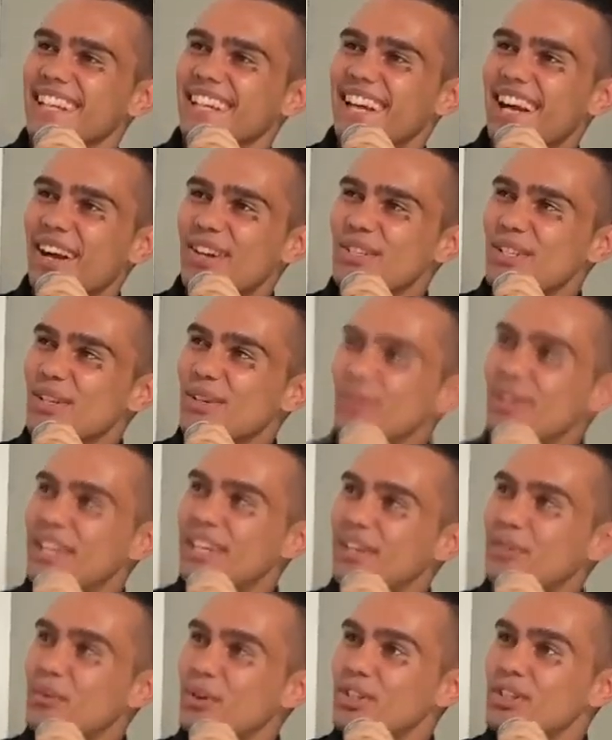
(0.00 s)
I was a little
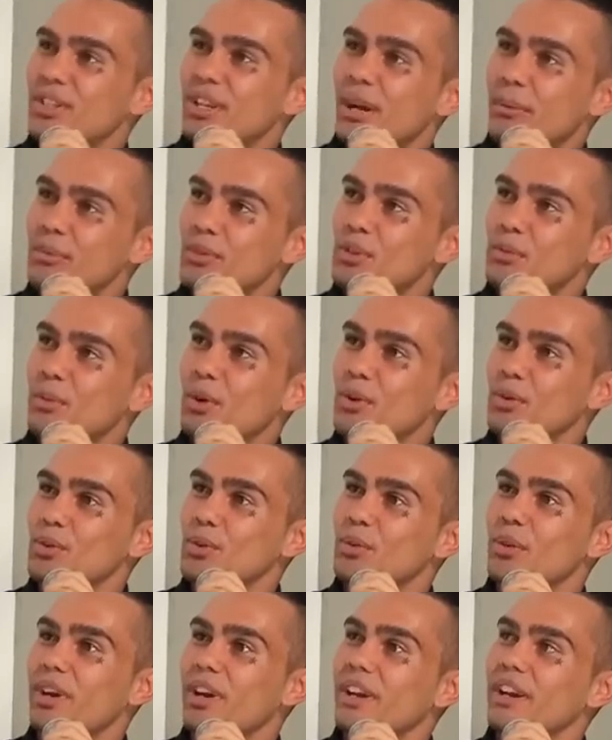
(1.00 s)
kid watching Up and Smoke
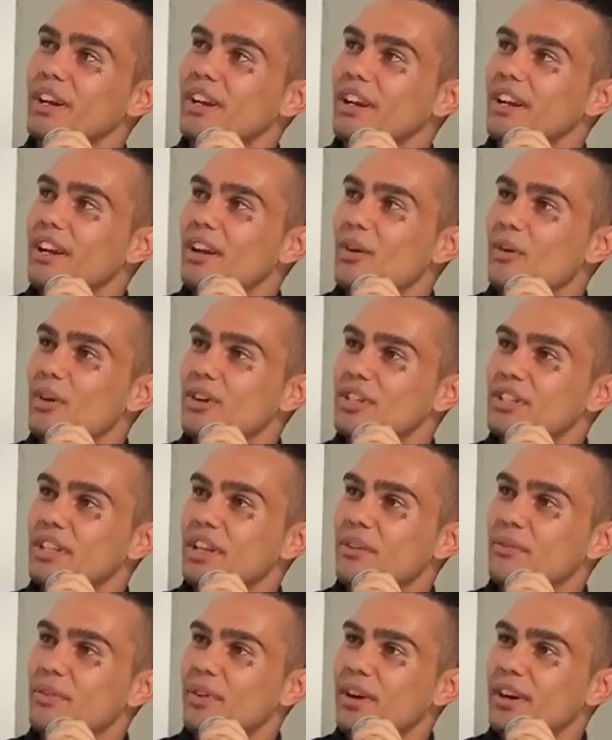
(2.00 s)
tour, watching
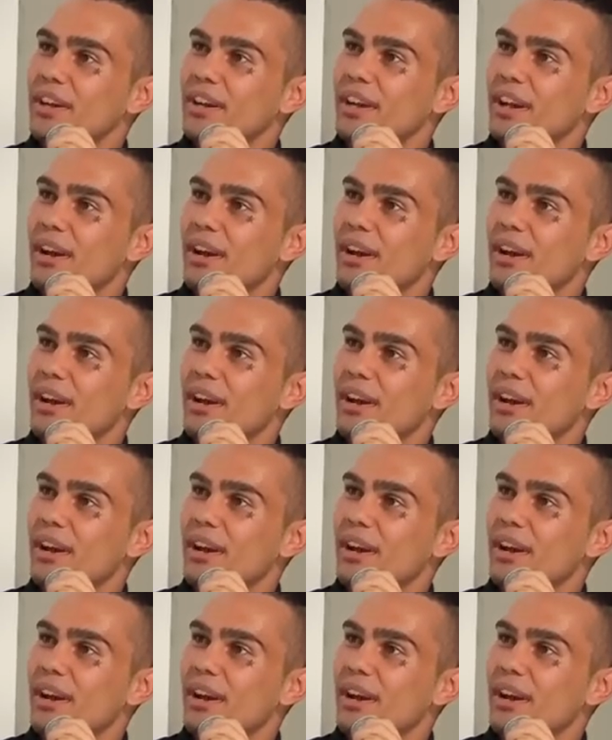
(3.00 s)
that fucking